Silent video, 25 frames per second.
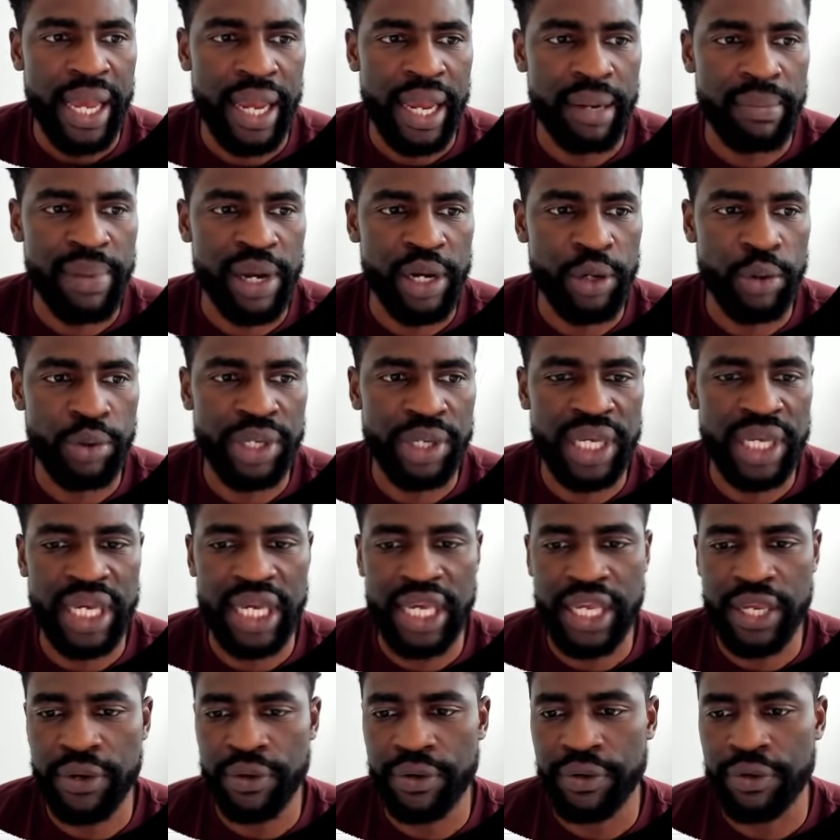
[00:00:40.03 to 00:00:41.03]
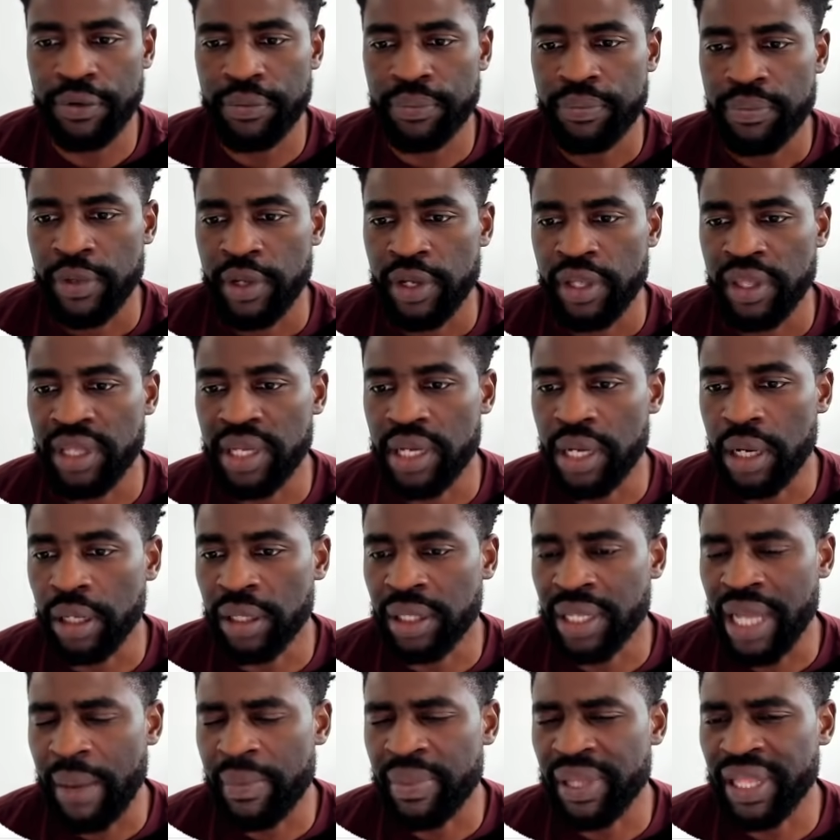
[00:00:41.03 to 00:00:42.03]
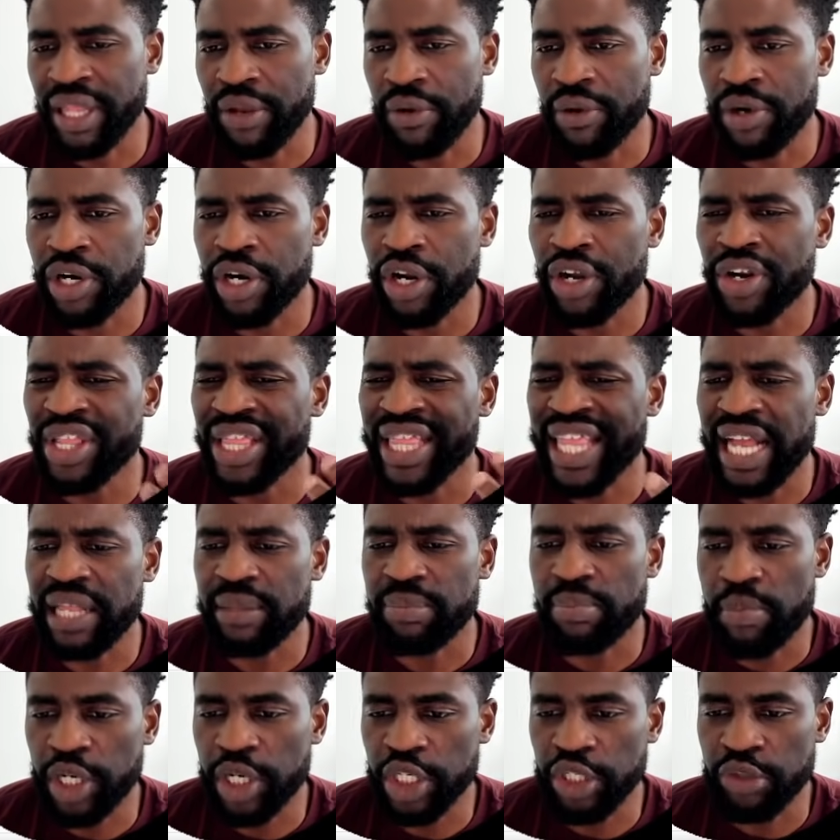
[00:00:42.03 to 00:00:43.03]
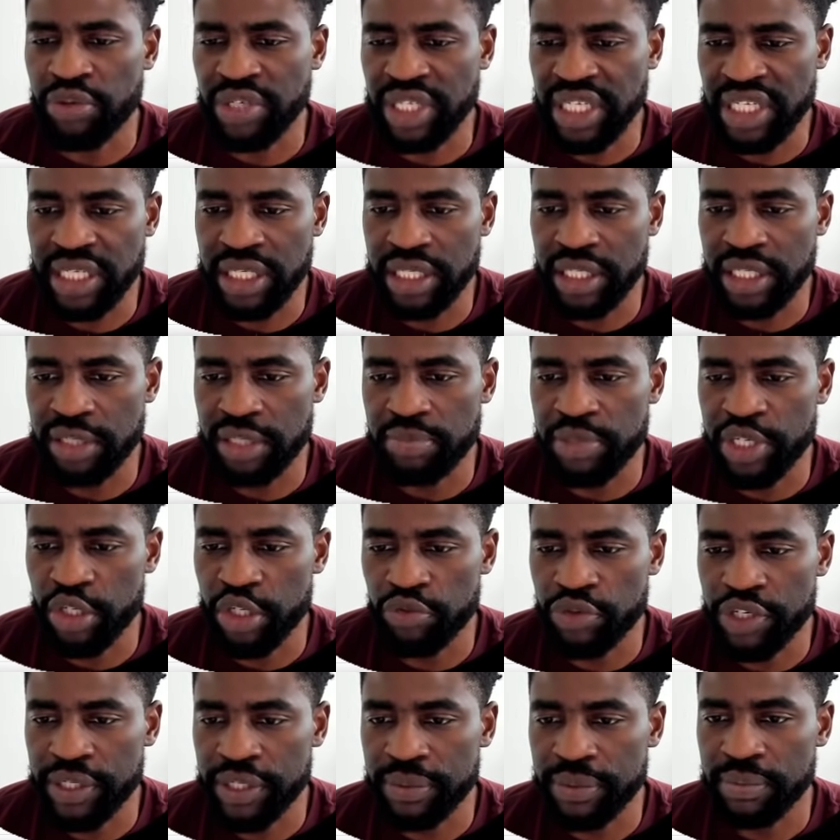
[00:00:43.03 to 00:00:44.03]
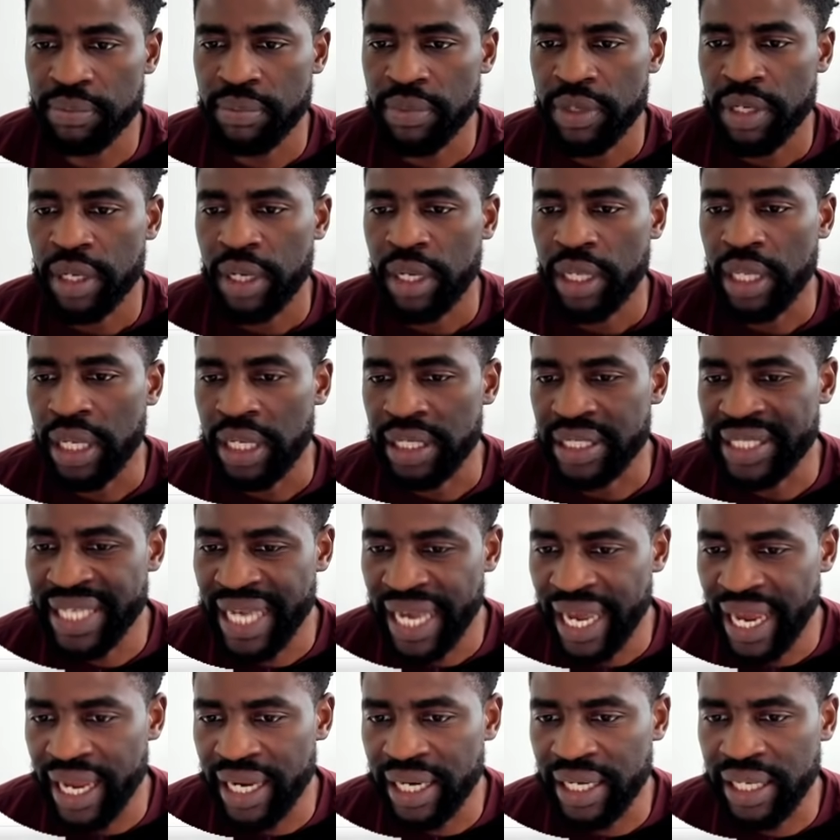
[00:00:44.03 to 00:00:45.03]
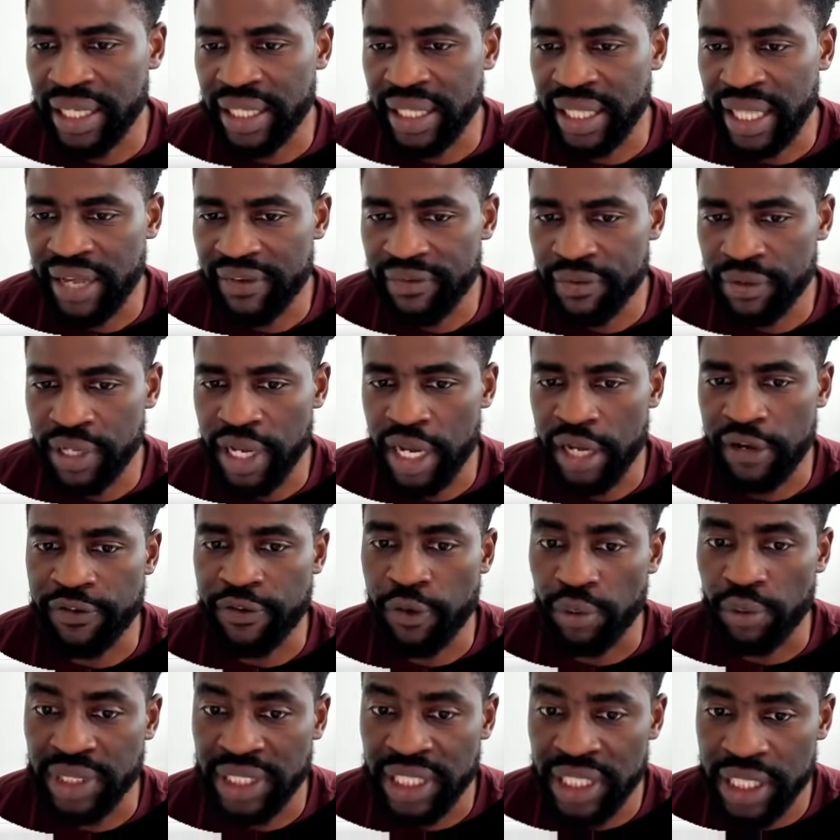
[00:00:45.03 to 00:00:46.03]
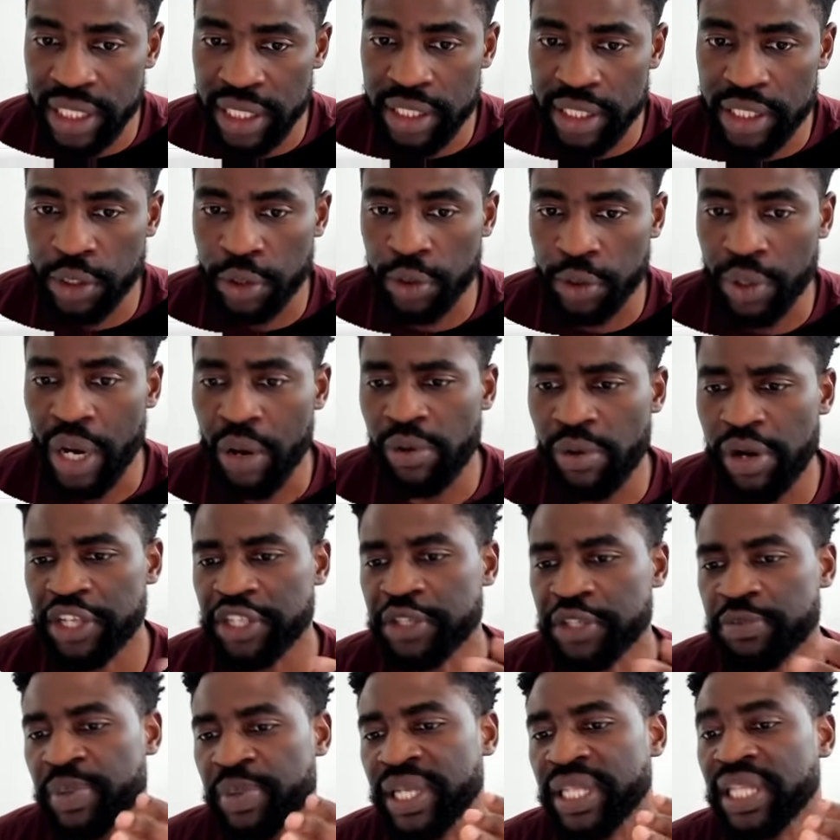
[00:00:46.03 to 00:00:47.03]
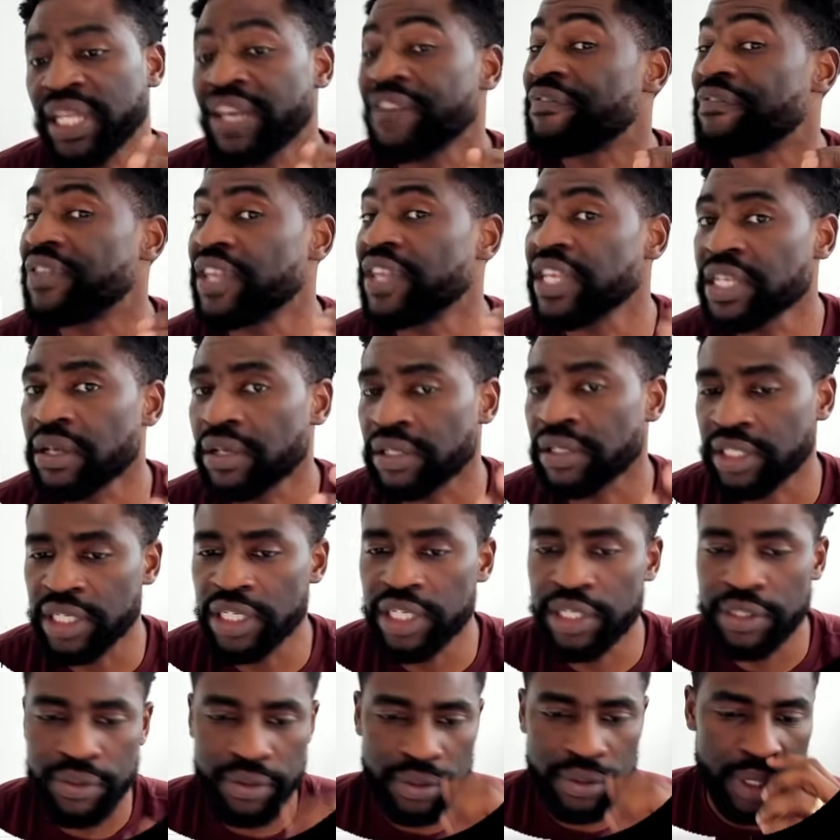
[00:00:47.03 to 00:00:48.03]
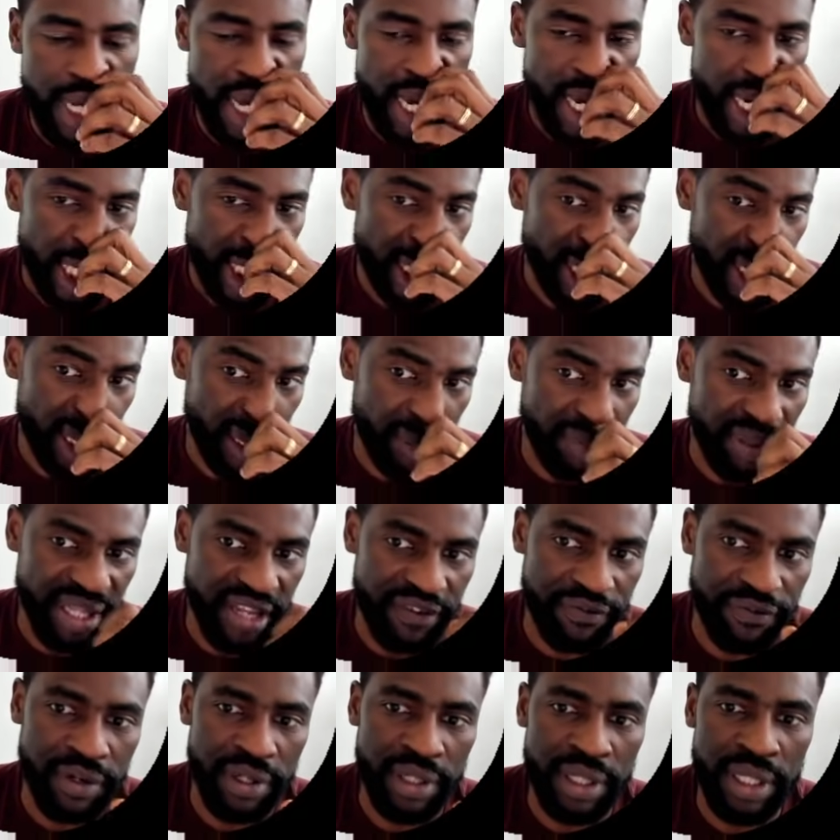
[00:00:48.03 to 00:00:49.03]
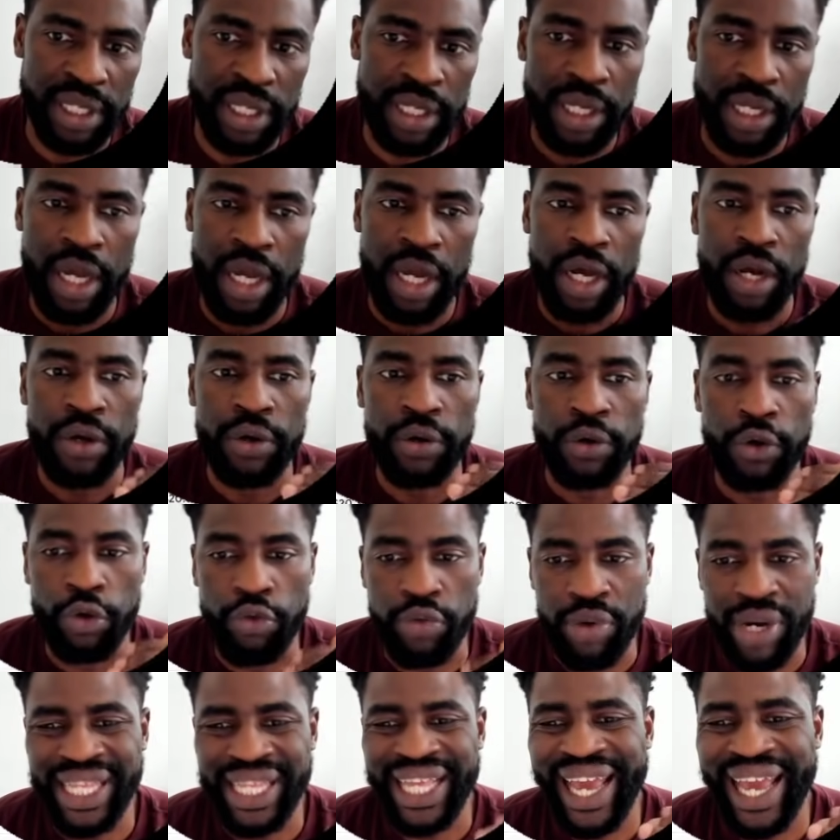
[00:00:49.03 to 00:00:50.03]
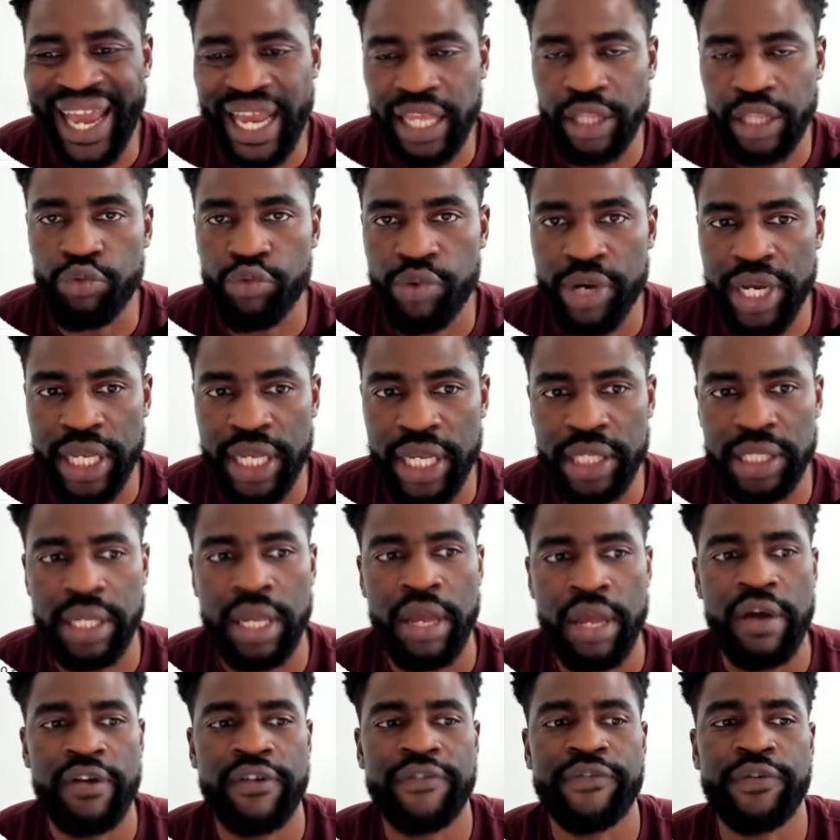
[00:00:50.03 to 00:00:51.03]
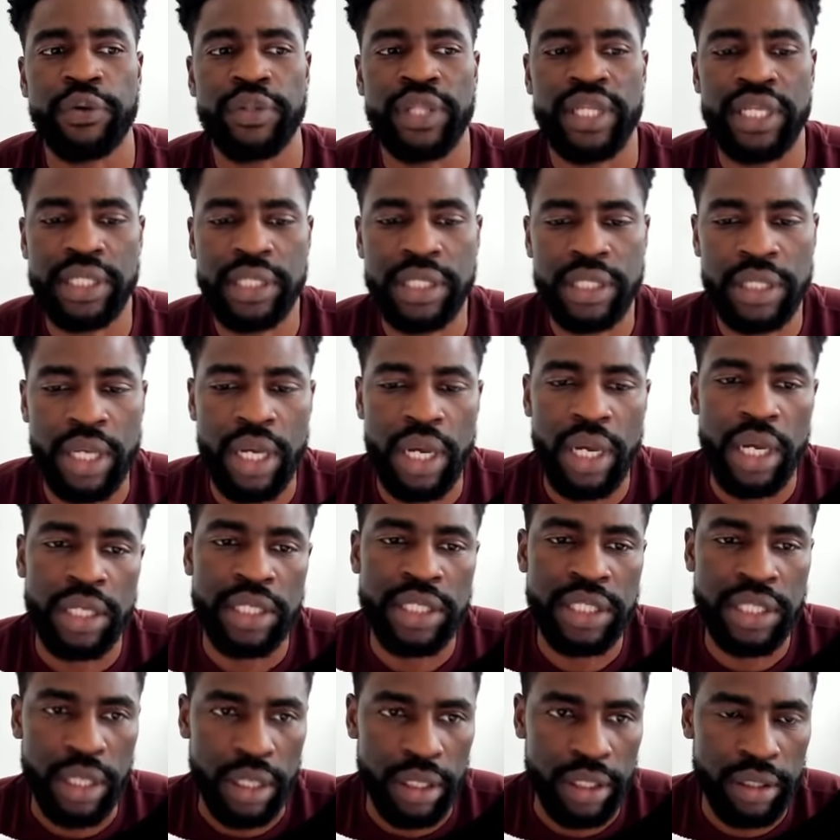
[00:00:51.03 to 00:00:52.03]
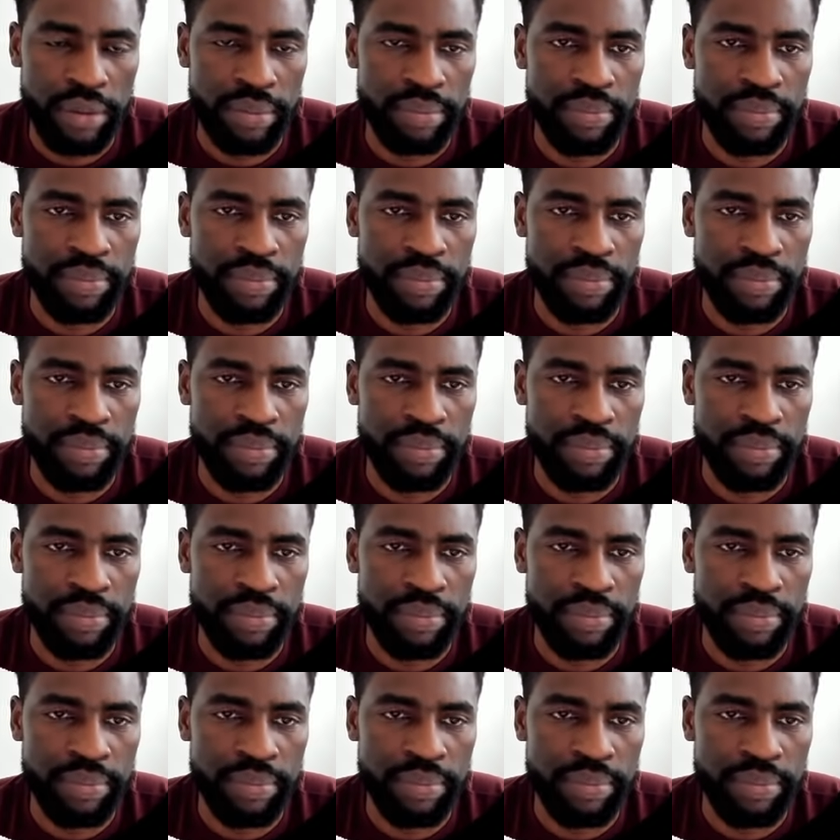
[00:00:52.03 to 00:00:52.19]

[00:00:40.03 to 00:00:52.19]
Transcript: And by looking here, the on, I mean, there are not that much resistance between uh, ten, eleven, and fourteen. So I will expect if this continues, it's going to be definitely a great headwind for this stock.